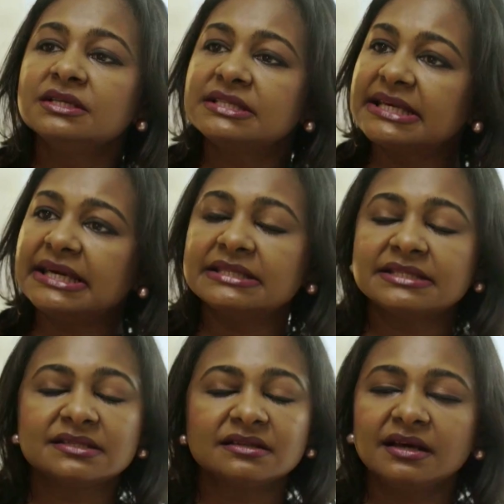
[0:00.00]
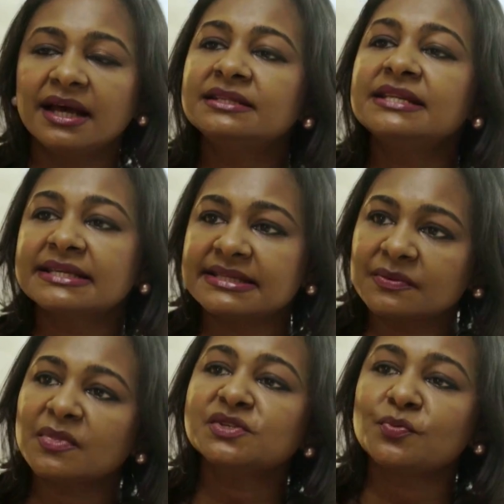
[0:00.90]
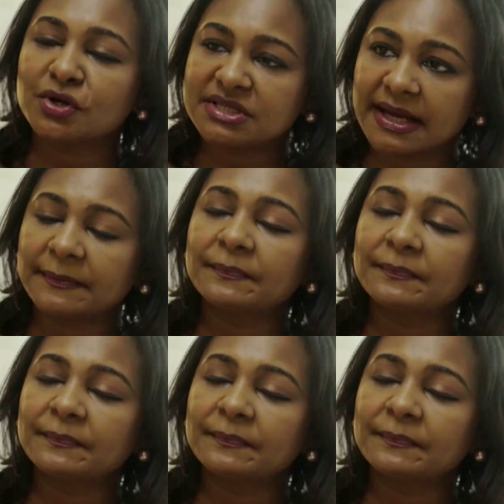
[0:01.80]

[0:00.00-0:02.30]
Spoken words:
scenes, it takes that much more time.